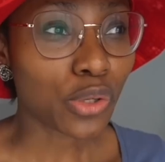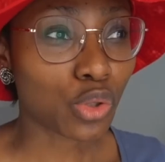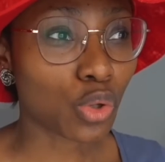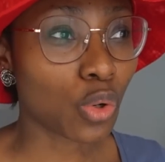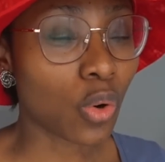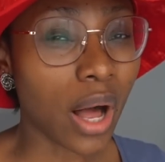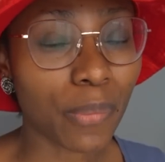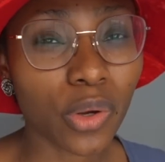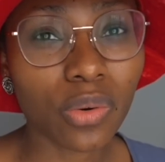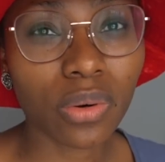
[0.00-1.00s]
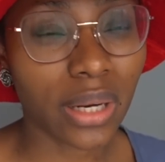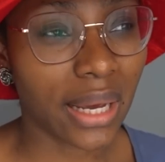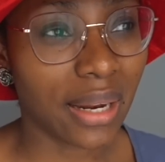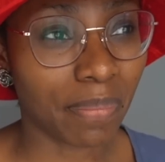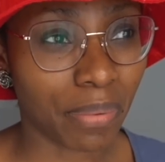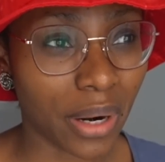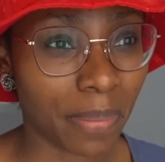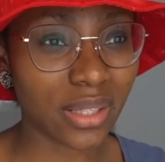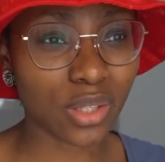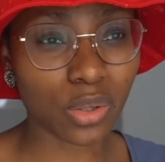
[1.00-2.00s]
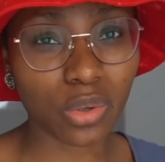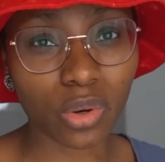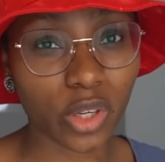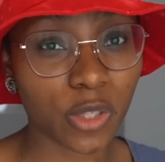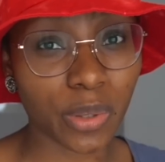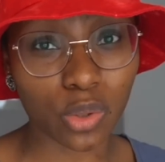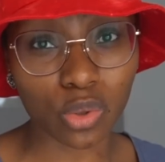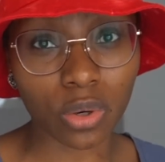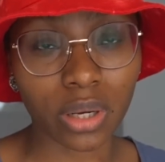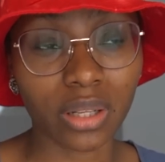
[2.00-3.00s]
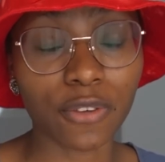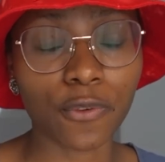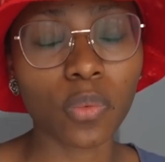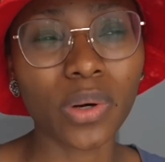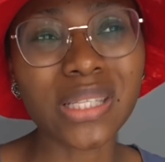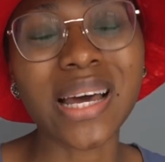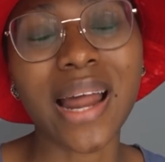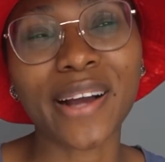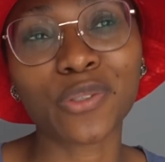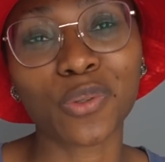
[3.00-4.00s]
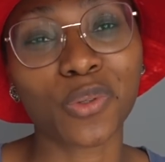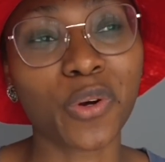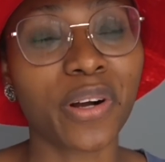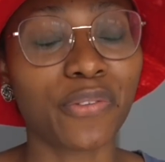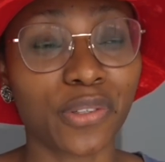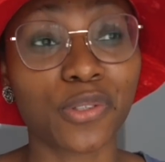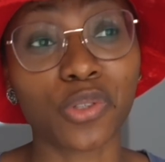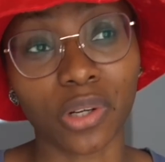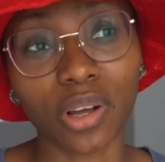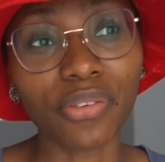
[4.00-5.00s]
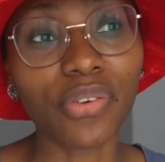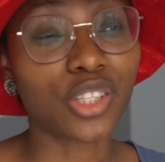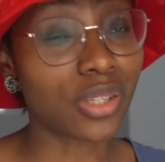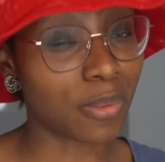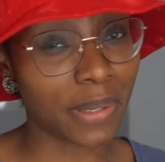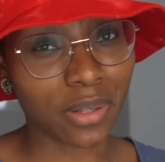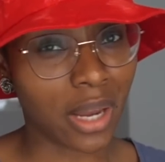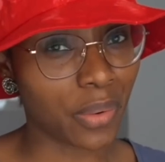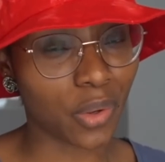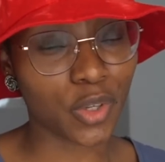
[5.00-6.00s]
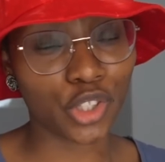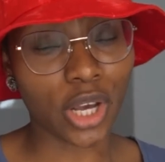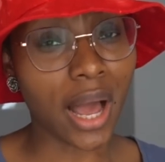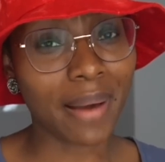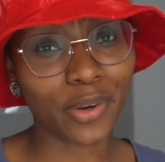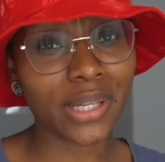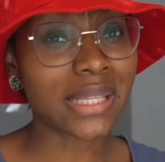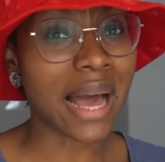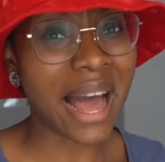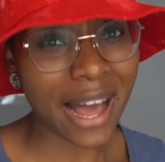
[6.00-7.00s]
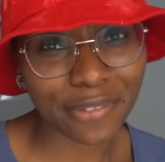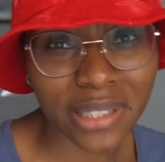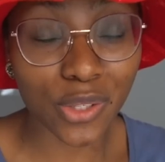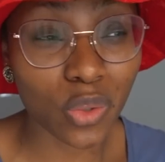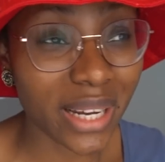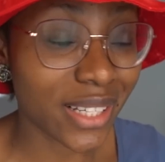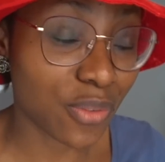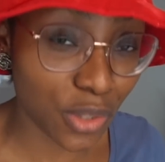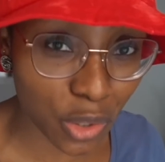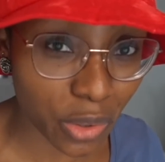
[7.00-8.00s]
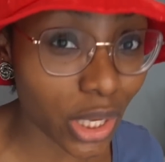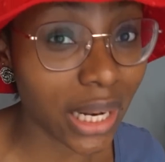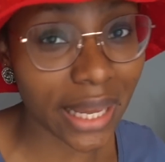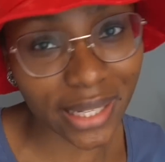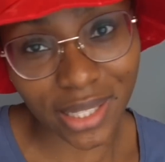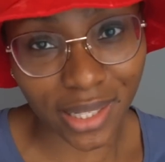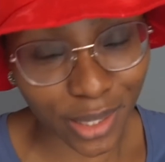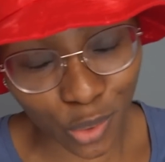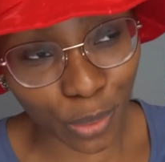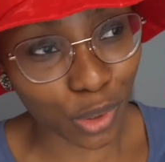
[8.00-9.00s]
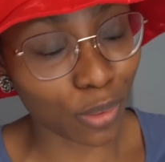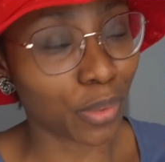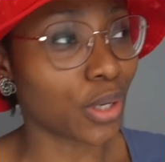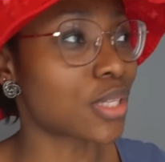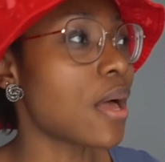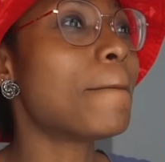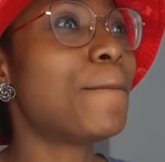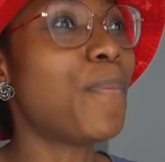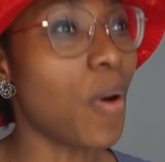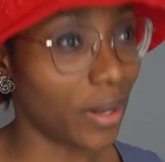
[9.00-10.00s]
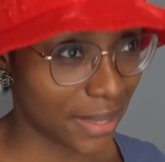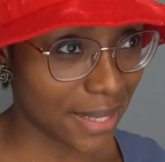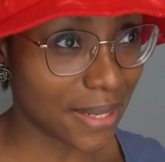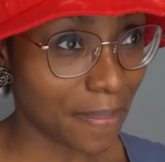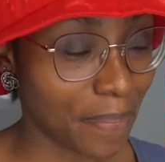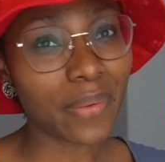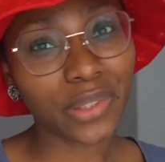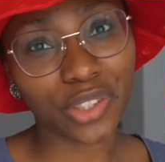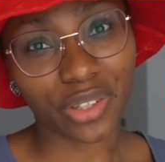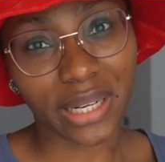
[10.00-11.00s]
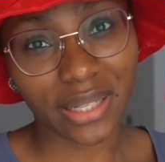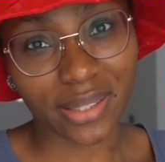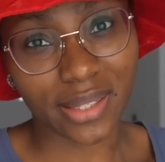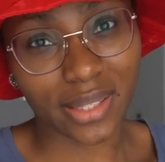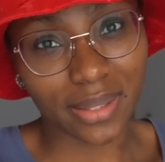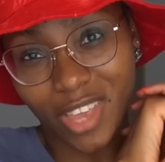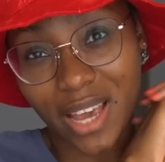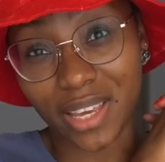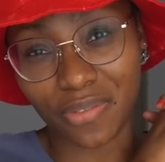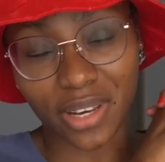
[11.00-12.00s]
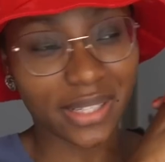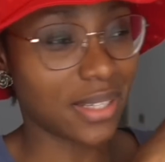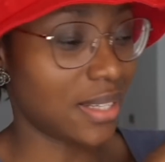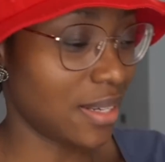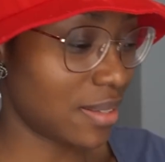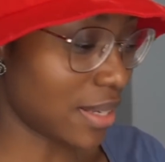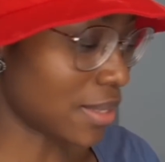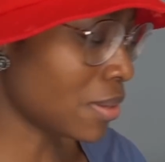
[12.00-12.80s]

So I'm going to go Go on ahead and prep. This is also not going to be a tutorial. If you want an actual tutorial for this jollof, it just depends on how it goes, Sha. I'm going to have Izuna's videos linked in the description box, but I want to try it and give you guys a taste test.